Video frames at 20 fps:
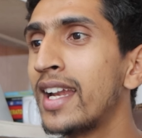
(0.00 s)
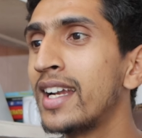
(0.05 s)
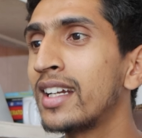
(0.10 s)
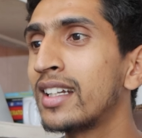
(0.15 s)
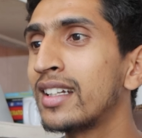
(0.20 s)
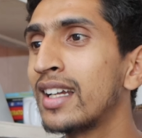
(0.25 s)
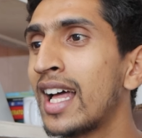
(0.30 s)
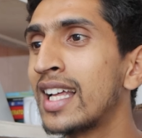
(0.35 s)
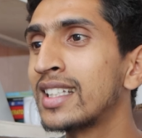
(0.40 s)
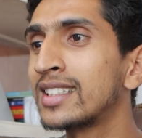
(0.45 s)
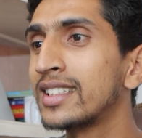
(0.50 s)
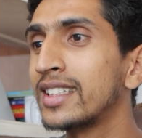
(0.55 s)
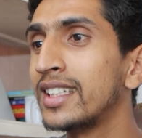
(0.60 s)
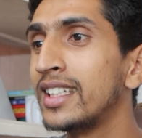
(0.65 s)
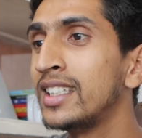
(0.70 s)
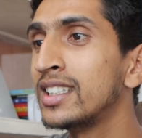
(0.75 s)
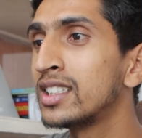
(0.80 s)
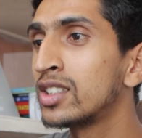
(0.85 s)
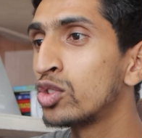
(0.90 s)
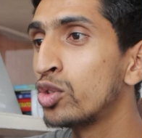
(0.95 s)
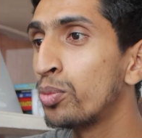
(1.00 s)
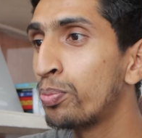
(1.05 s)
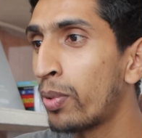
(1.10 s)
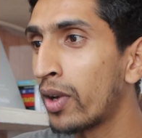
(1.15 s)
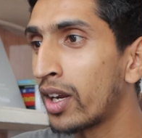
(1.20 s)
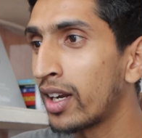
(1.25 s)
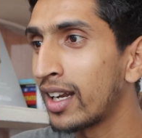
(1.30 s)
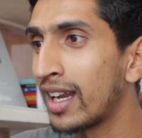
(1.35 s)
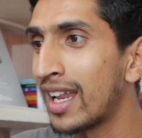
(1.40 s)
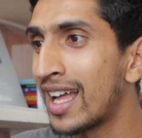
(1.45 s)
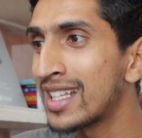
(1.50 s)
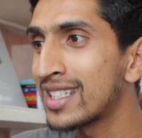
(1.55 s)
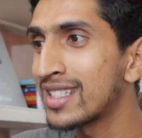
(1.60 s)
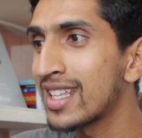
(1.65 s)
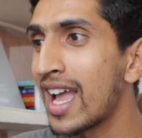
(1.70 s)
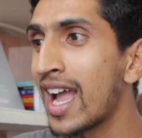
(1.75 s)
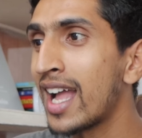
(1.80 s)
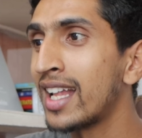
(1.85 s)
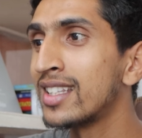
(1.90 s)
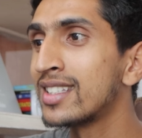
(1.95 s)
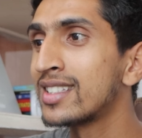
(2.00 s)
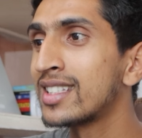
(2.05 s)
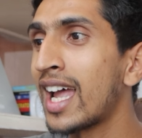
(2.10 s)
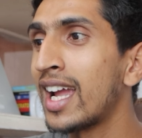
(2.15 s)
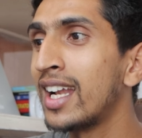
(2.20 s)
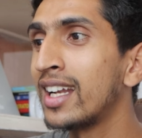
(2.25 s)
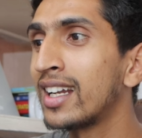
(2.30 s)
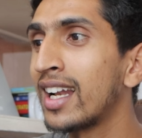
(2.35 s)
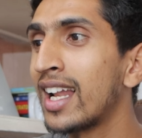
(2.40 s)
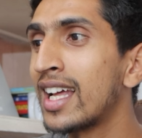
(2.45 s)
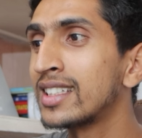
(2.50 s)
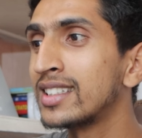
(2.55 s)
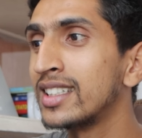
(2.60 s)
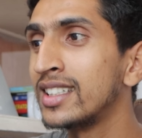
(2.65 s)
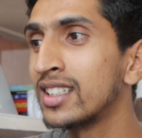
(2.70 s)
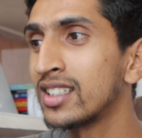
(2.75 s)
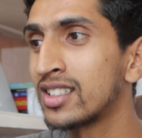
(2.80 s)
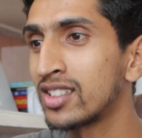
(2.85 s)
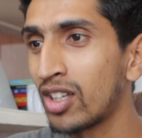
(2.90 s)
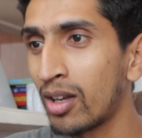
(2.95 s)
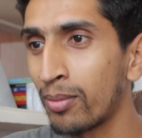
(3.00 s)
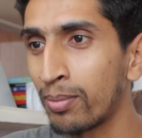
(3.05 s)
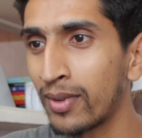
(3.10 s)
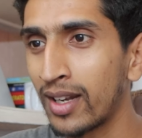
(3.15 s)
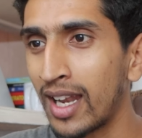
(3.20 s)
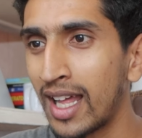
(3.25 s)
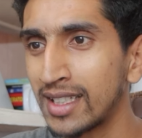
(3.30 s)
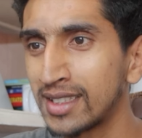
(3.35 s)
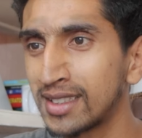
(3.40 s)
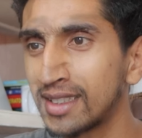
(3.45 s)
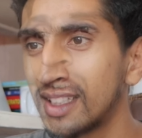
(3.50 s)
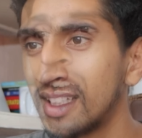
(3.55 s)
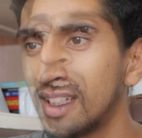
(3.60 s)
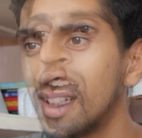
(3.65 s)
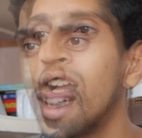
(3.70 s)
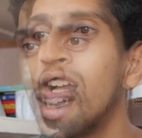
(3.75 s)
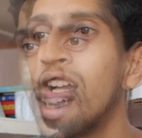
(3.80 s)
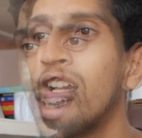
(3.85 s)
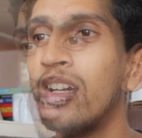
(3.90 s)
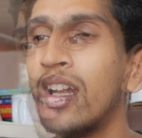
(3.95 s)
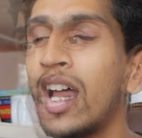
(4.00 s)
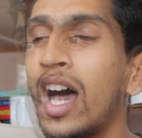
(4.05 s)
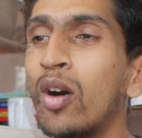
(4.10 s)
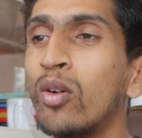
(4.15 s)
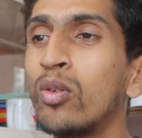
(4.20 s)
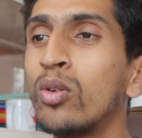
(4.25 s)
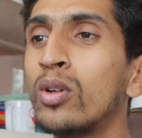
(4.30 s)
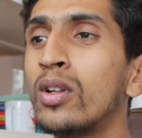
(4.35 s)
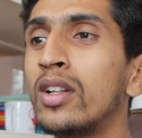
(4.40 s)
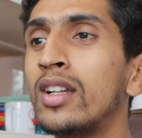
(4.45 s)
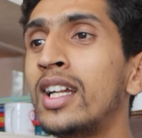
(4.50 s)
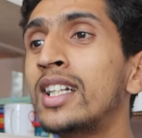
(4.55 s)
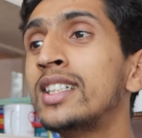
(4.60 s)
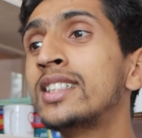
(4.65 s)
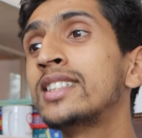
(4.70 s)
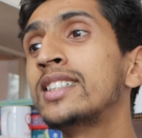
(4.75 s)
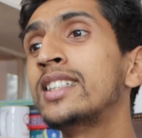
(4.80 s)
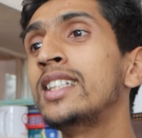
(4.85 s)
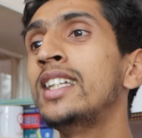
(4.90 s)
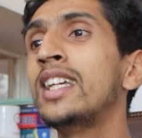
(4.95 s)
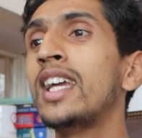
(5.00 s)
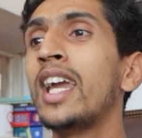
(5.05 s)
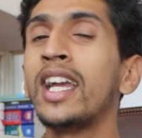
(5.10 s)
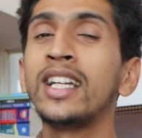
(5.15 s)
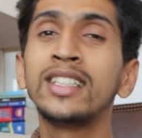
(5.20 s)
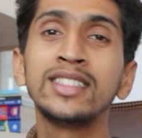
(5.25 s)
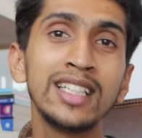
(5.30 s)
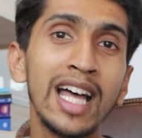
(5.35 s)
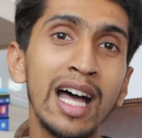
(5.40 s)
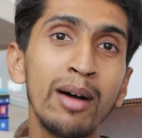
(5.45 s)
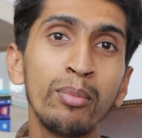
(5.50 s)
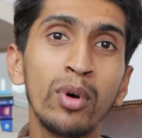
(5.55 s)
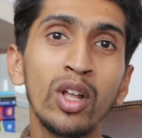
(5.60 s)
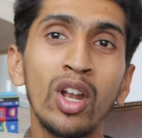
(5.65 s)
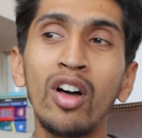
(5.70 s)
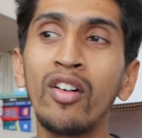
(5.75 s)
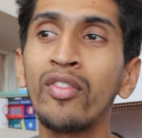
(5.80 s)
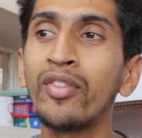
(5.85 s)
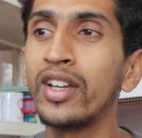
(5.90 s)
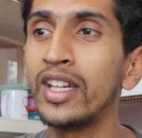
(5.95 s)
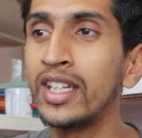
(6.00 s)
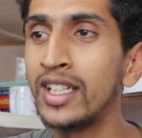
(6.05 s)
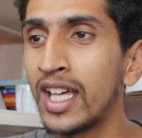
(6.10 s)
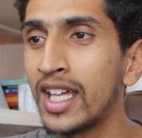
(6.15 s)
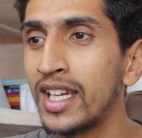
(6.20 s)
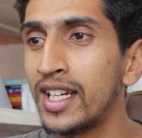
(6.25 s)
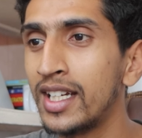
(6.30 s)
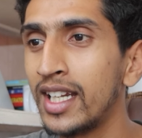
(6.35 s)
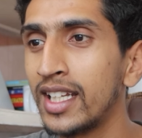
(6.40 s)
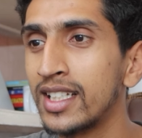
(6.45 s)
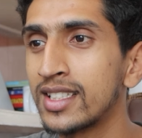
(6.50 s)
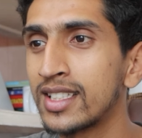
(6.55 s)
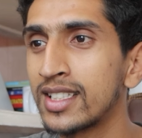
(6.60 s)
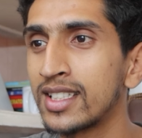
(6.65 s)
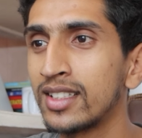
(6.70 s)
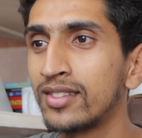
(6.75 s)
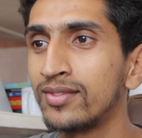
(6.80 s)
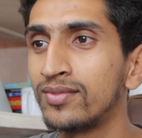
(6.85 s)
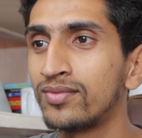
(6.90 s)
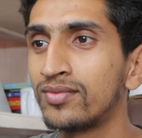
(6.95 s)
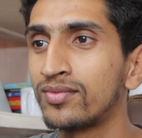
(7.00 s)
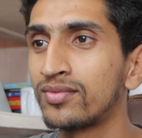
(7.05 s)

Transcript: parent class is super class and child class is a subclass. Now let's see example of inheritance.